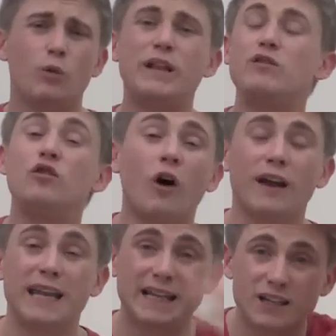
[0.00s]
We're
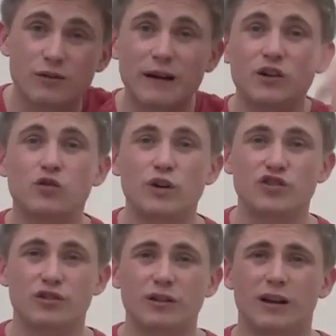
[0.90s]
not connected to our
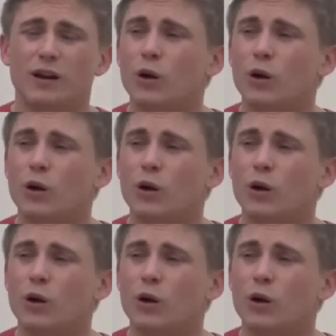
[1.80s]
intuition.